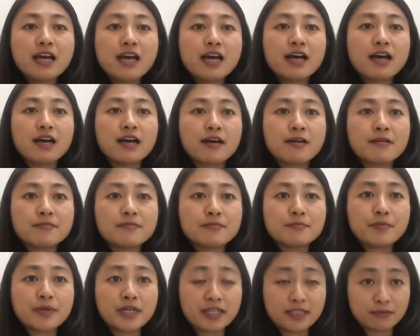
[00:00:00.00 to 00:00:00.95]

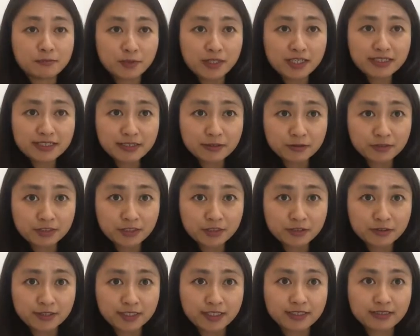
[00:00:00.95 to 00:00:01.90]
But what they would
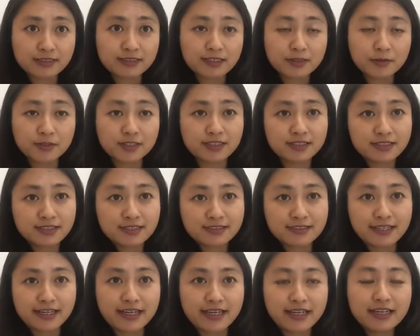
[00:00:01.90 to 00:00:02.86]
do is they will
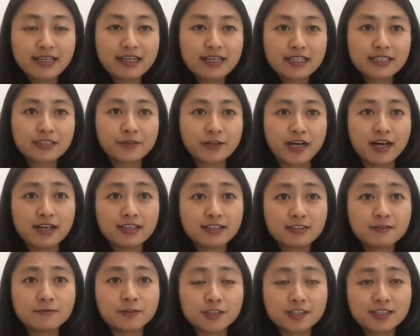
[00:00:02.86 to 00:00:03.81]
sit there, they will
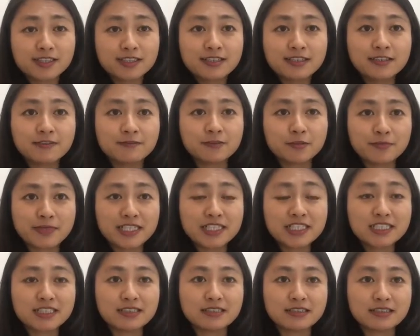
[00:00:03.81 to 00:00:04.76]
ask for certain
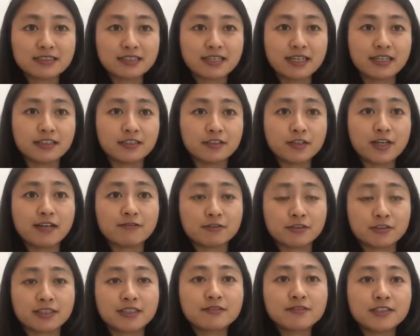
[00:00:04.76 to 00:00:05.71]
information, and you have
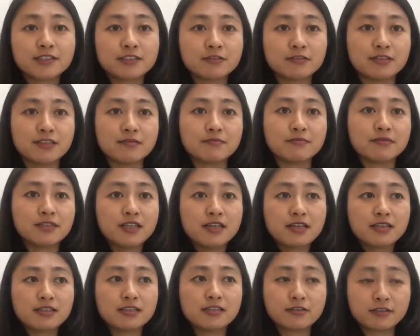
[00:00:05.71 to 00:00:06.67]
to give it to them.
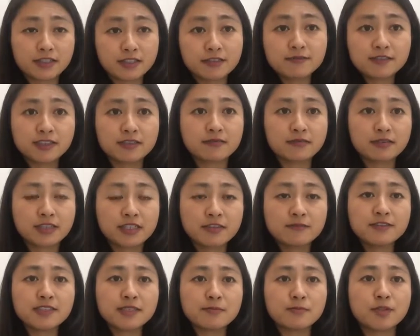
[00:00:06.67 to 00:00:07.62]
So give
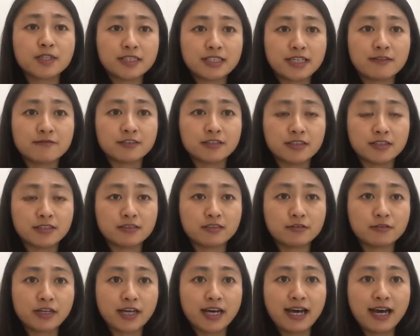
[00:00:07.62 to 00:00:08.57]
them whatever
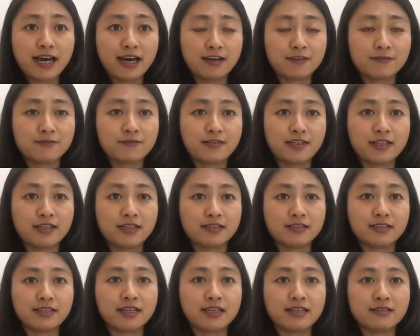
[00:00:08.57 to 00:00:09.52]
you have,
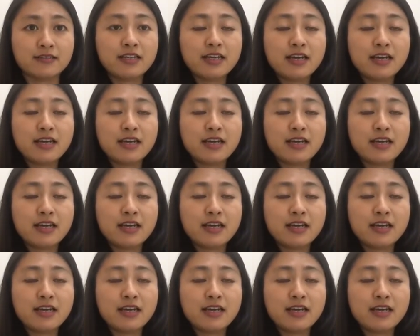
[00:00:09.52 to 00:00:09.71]
and then